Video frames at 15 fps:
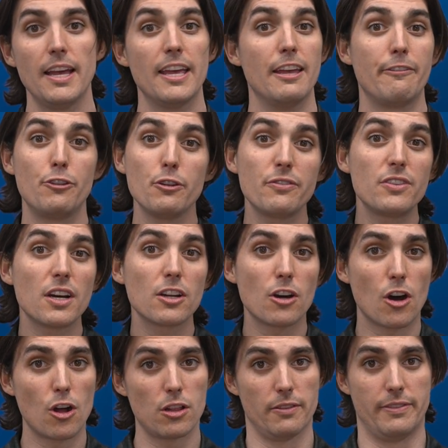If you've done
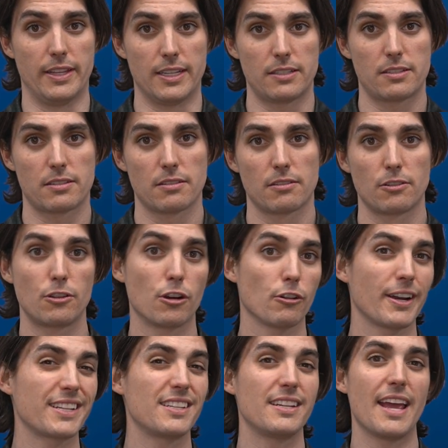all of this,
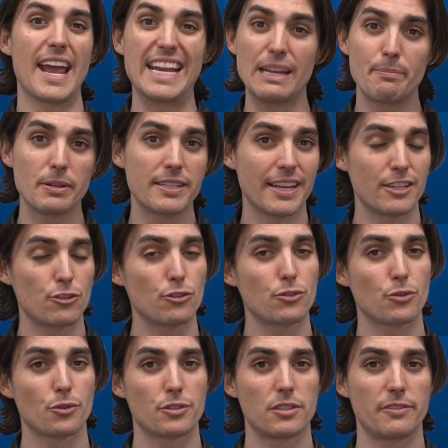corrected any potential
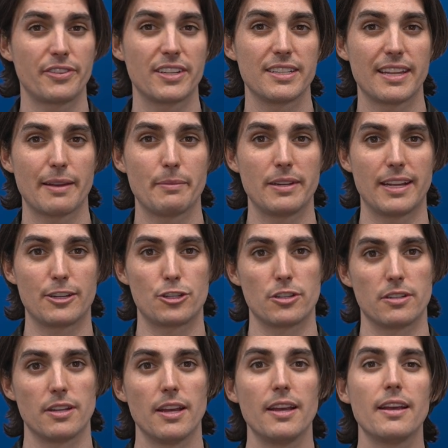sources of
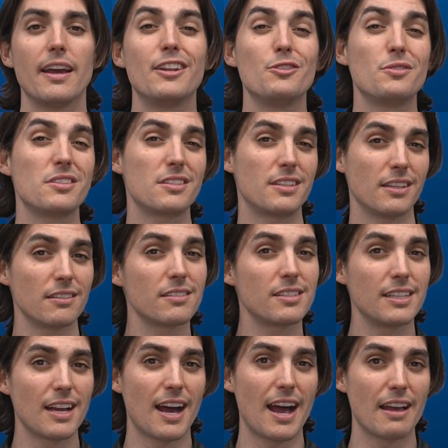contamination, and you still
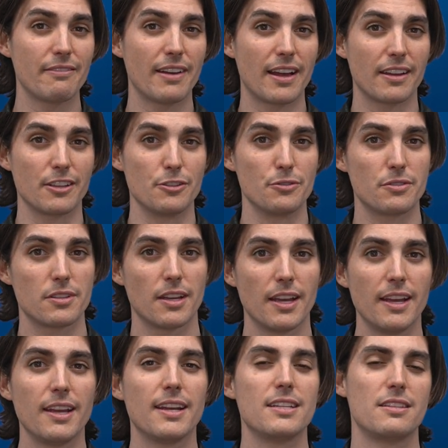see high values,
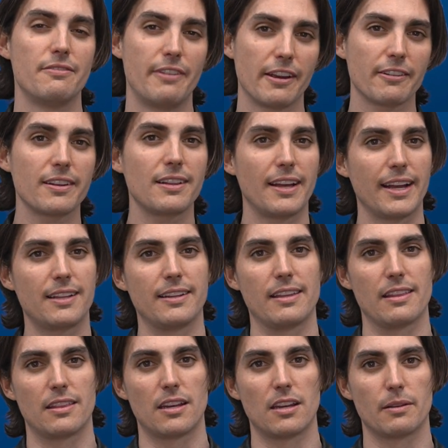it's very likely
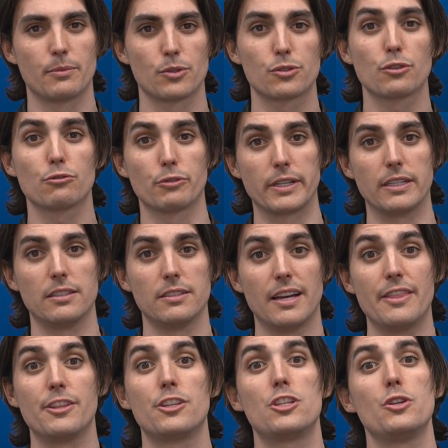that the numbers are real
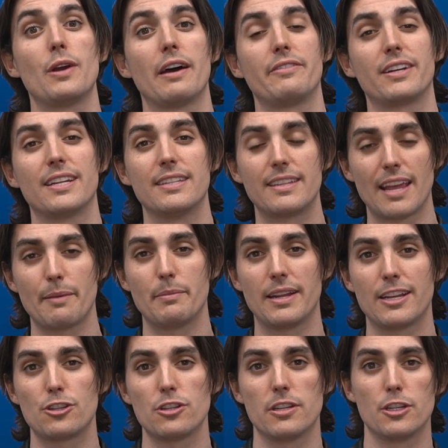and that you have a
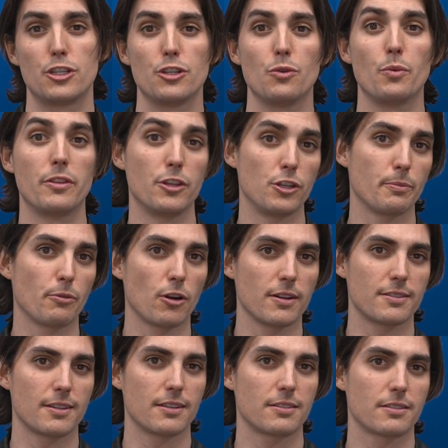contamination issue within your
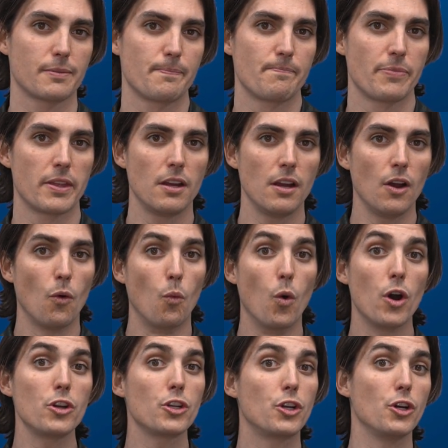process.
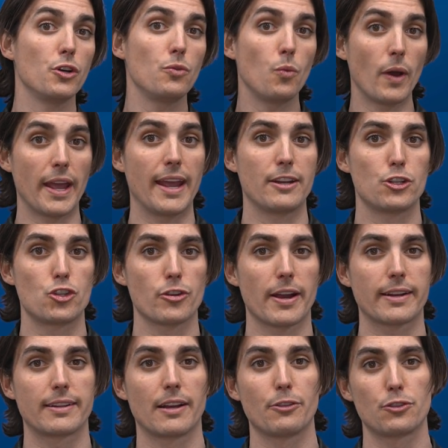One good way to
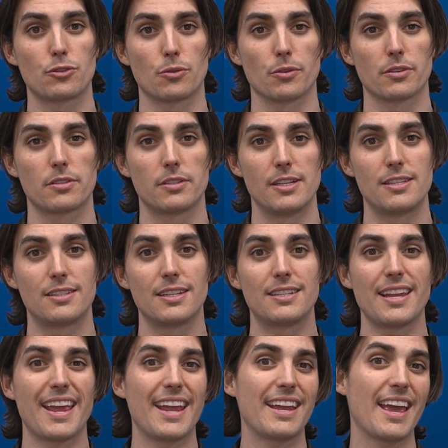track down the source is to
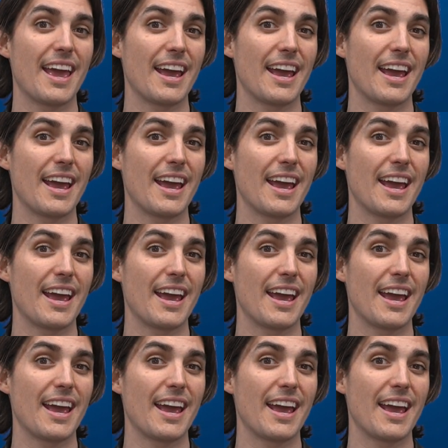take